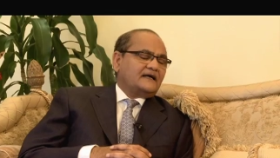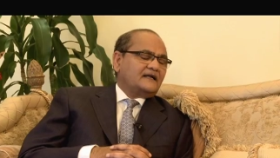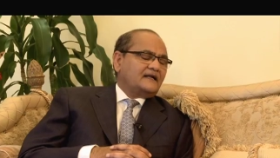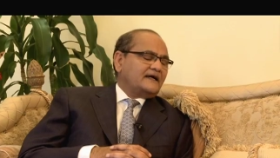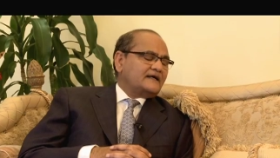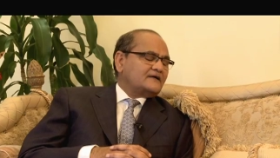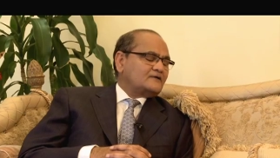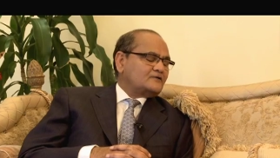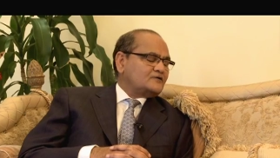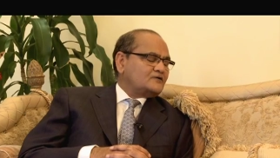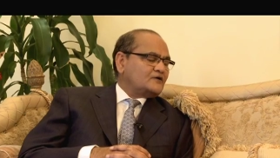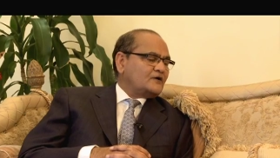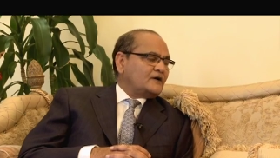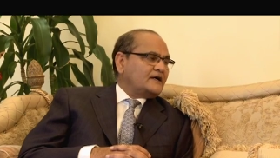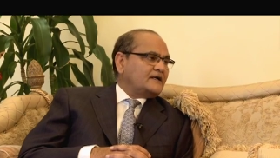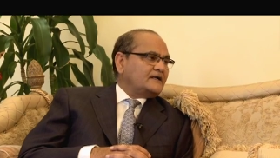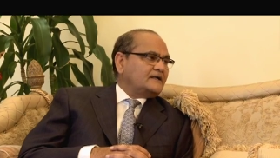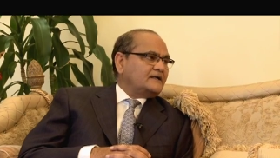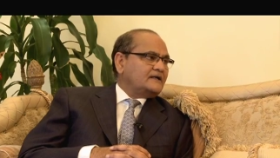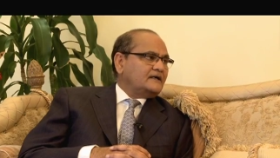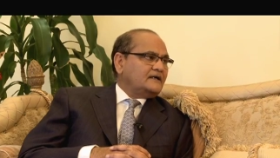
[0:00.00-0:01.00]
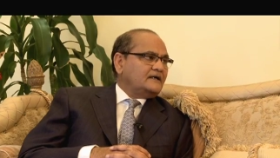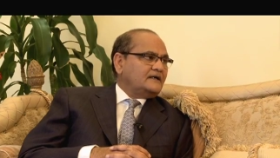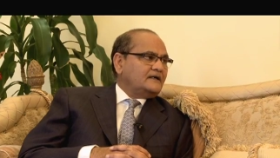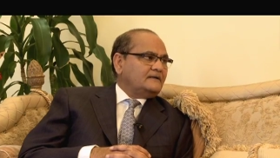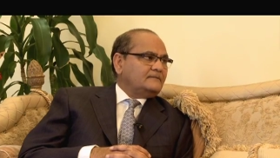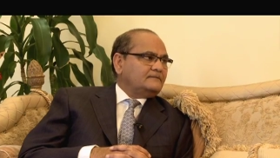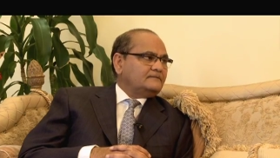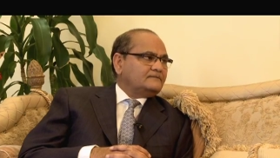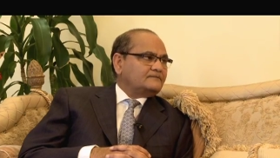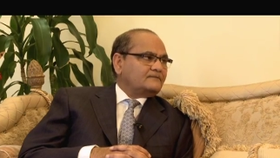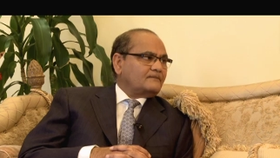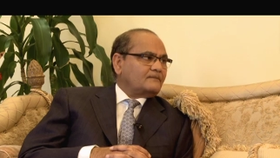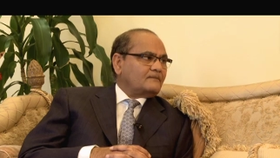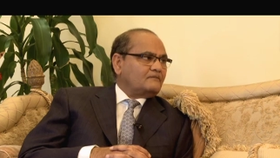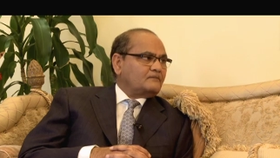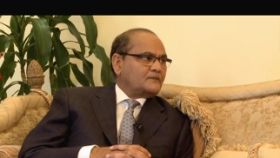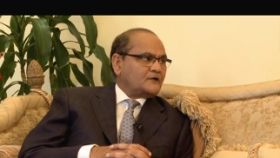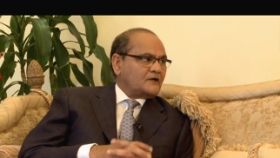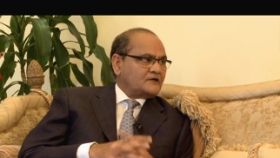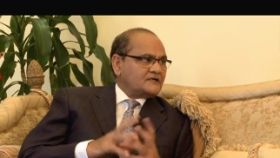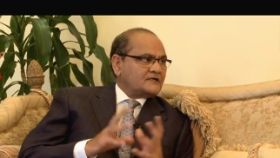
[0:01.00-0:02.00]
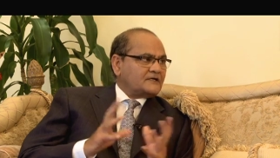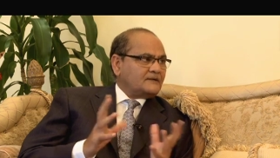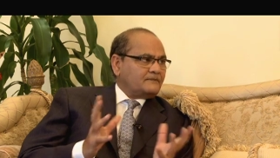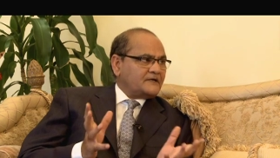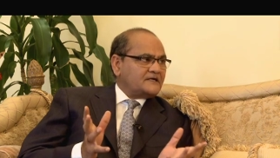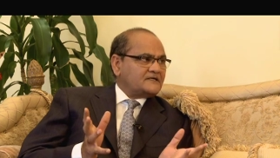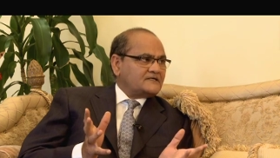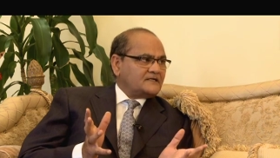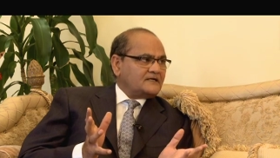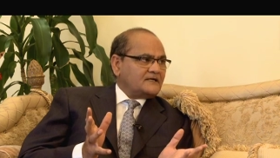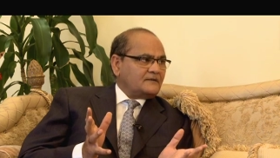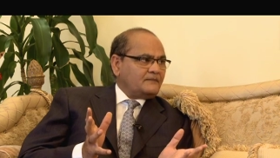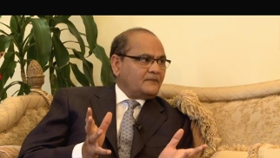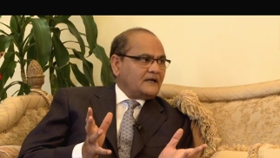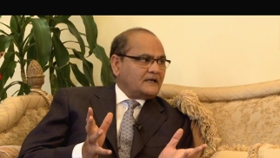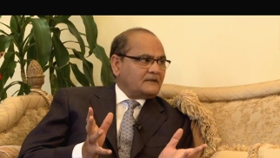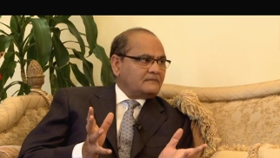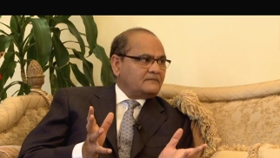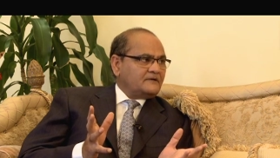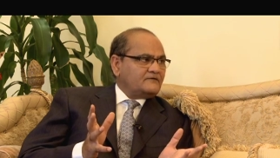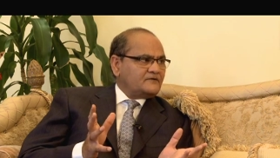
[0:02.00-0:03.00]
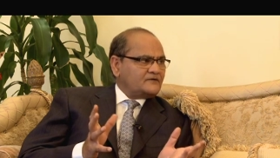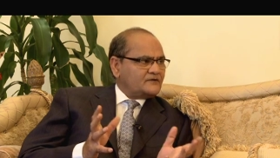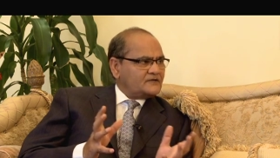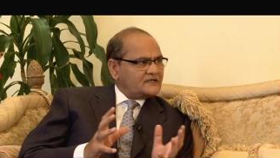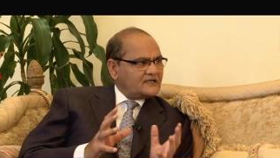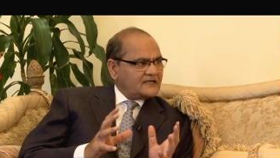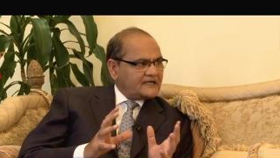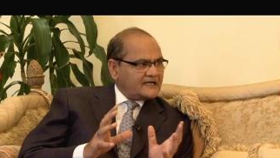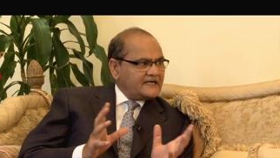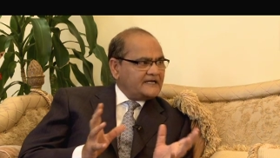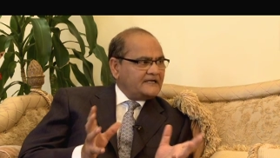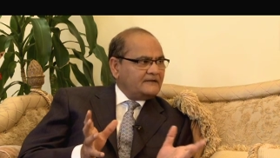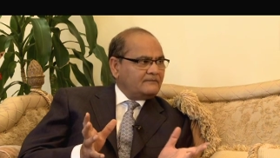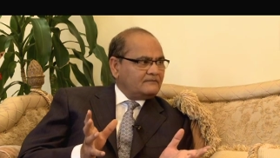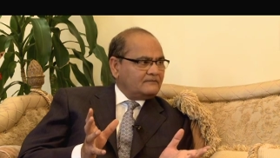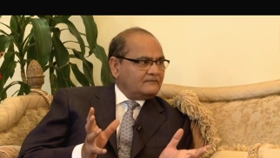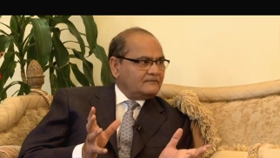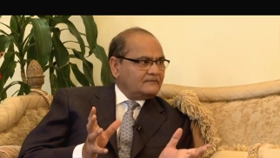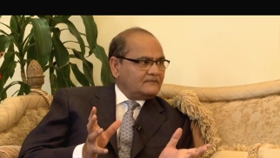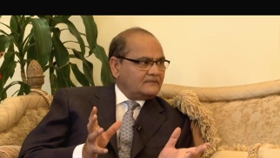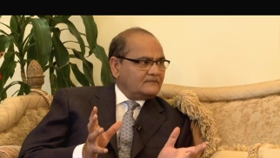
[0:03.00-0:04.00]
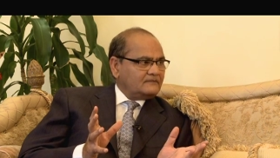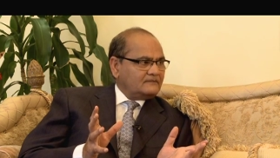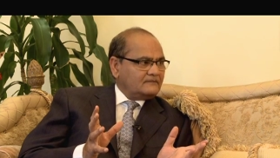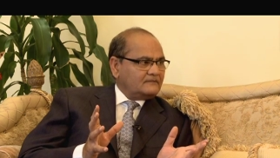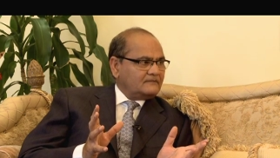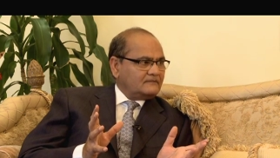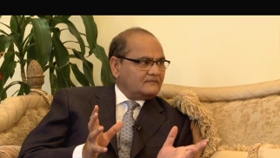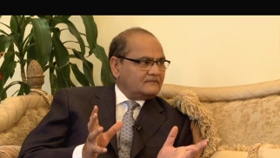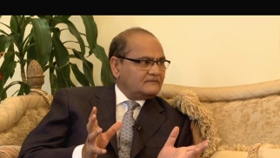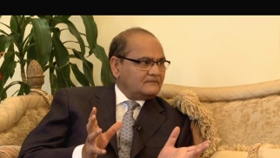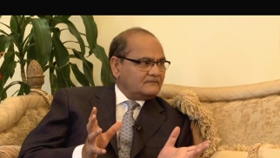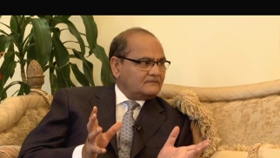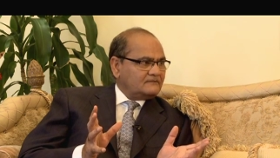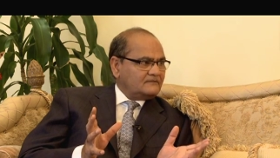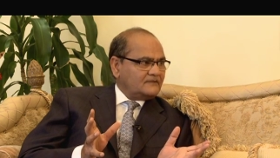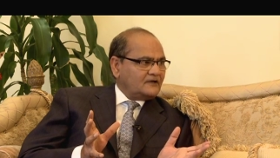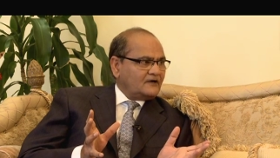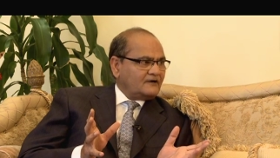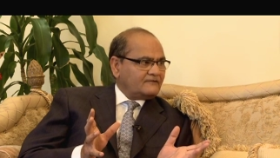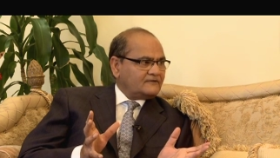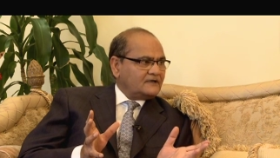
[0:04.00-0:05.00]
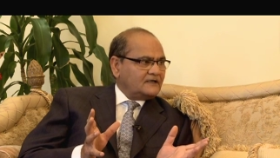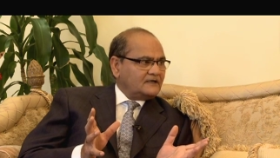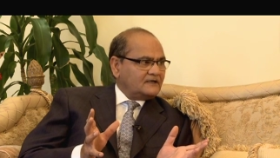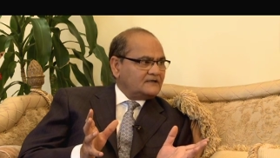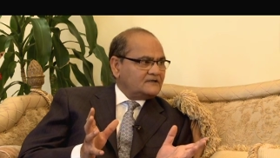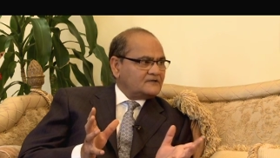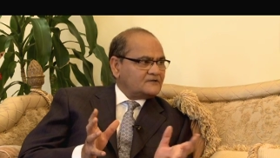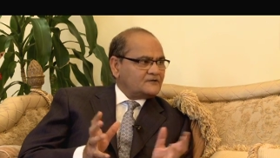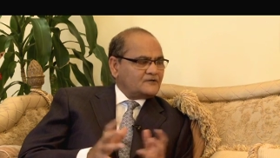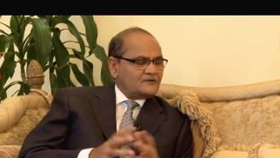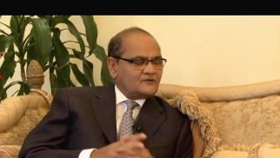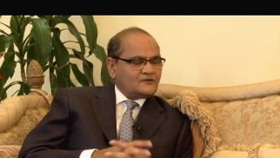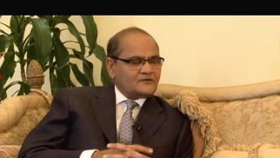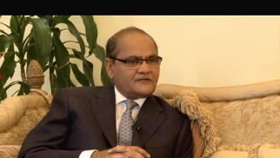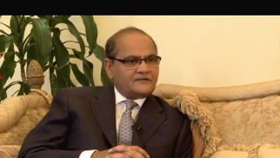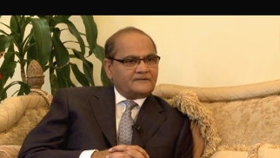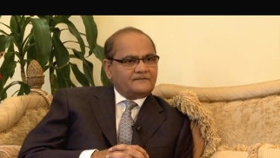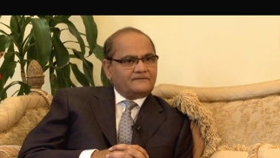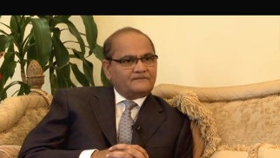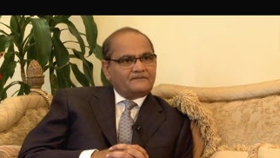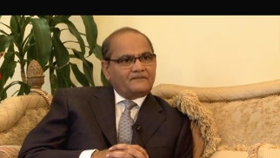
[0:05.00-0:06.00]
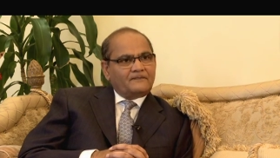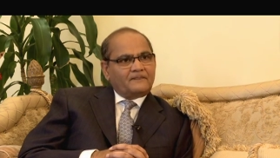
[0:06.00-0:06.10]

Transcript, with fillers: I like to join uh, project appraisal department, so the cream of the institution.